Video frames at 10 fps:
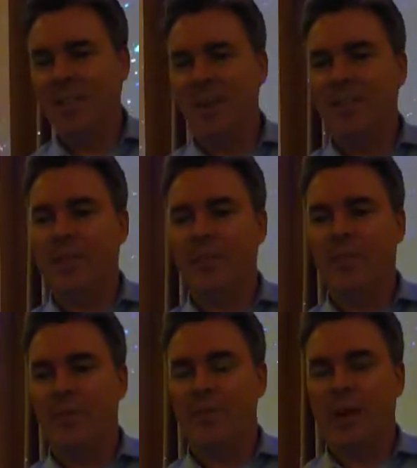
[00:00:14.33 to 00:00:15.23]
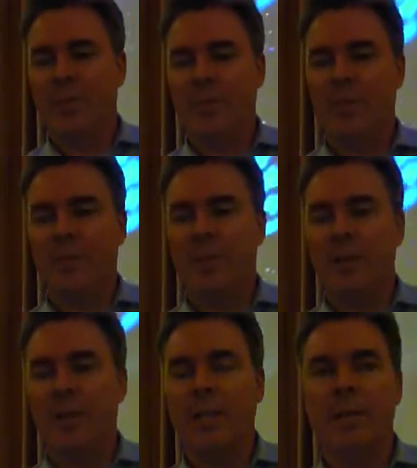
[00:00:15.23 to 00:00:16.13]
Now, everything's going fabulous. We're
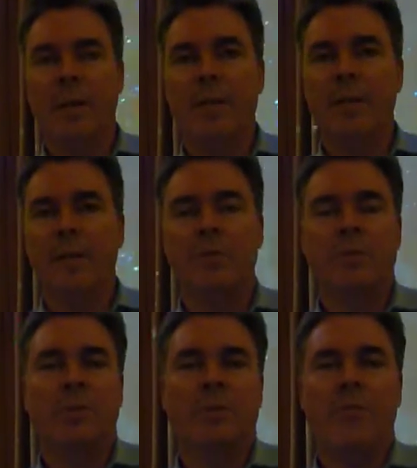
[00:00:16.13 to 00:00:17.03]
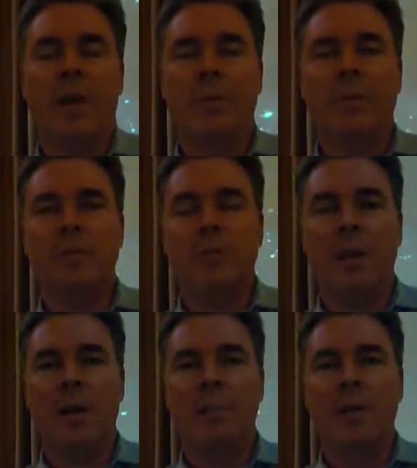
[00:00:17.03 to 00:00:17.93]
having a great time. I think everyone's doing a fabulous
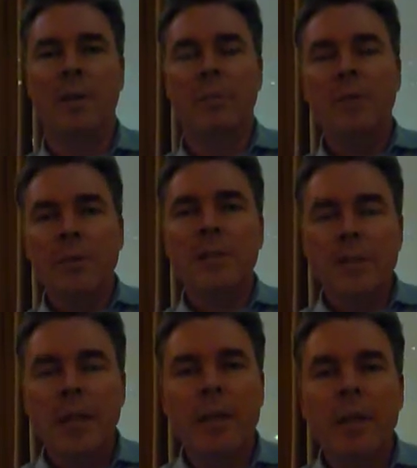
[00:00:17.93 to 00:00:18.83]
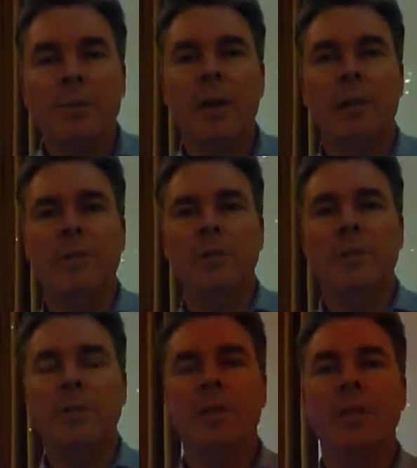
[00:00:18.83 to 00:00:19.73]
job. Really excited about our new
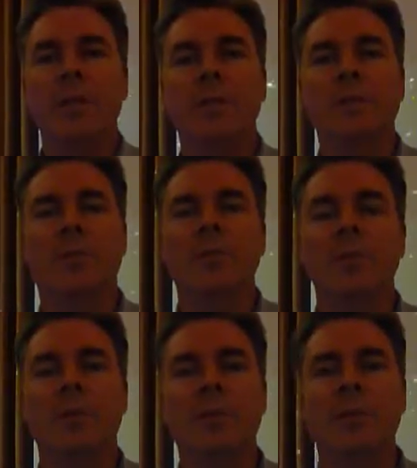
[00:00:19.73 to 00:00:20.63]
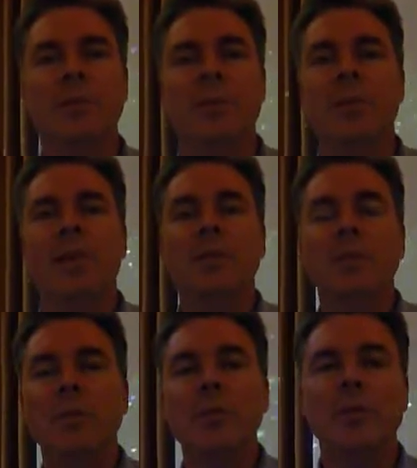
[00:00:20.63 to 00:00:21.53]
DJ videos. I wish we had done this
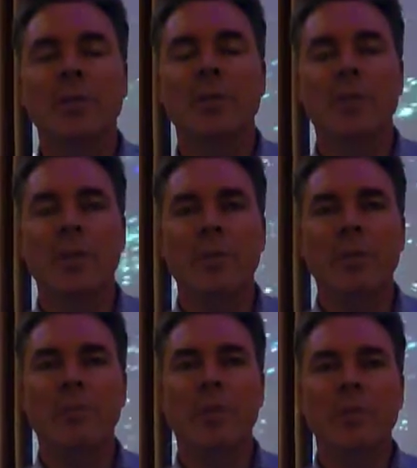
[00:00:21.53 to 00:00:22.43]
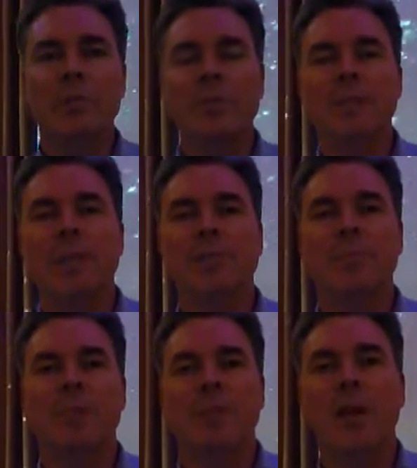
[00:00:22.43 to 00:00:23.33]
two years ago before this
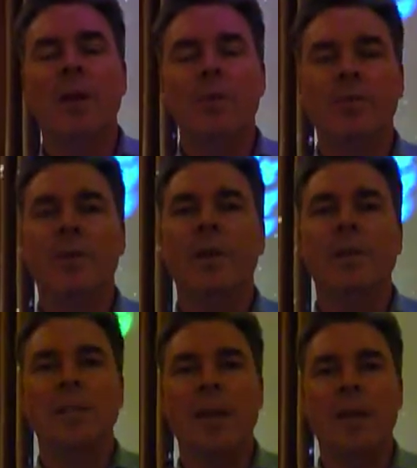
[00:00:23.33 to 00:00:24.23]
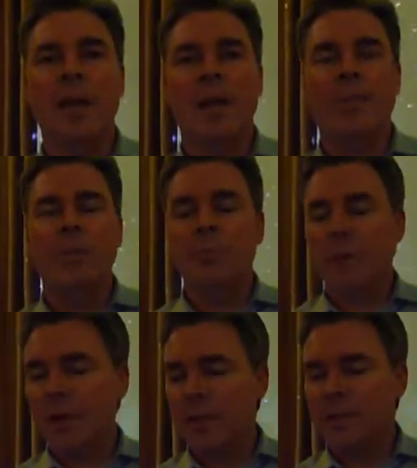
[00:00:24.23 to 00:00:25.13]
recession, but we're very excited to have the new
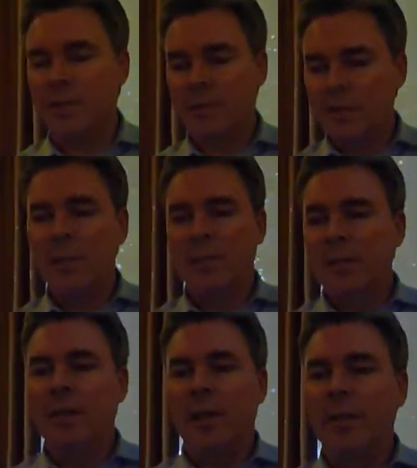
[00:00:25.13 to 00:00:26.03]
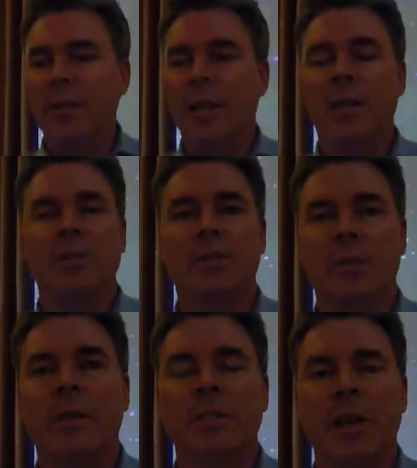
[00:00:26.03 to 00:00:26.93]
product. And I think the guys are doing
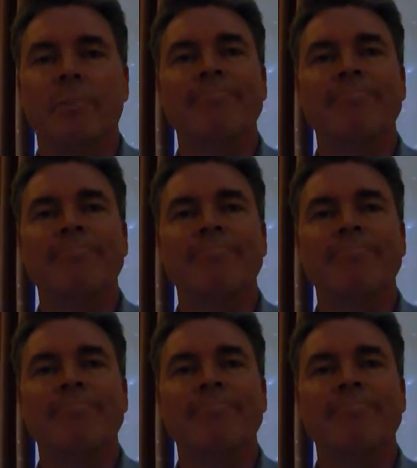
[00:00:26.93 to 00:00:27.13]
a great job.